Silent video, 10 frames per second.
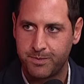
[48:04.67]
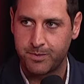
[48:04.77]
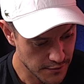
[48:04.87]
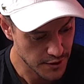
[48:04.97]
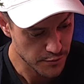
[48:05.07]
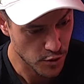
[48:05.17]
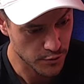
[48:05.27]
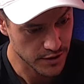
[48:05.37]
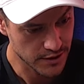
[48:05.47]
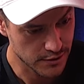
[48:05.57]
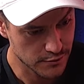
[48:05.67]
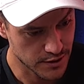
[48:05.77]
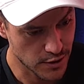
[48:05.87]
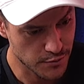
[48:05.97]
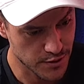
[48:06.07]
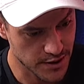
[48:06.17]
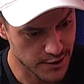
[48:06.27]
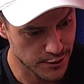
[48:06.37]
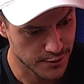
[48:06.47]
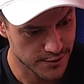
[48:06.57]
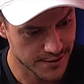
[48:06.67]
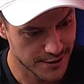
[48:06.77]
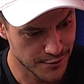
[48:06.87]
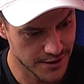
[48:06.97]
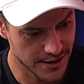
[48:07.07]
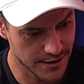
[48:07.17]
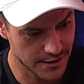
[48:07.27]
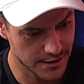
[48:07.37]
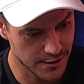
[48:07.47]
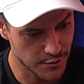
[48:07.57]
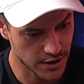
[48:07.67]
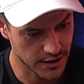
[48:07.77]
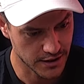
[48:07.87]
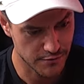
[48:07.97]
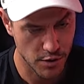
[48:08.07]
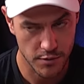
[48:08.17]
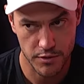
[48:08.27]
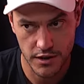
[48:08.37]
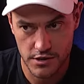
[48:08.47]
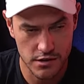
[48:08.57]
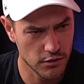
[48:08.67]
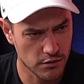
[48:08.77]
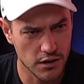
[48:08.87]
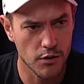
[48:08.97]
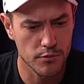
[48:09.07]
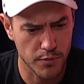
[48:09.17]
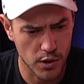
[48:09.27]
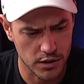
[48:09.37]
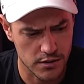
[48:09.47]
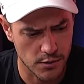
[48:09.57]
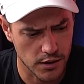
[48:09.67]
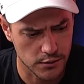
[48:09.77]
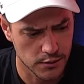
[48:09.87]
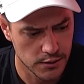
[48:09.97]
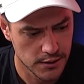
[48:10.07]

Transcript: 17 point win. Oh, we're going predicos. Are we gonna? Am I gonna give my prediction or go a bog as well?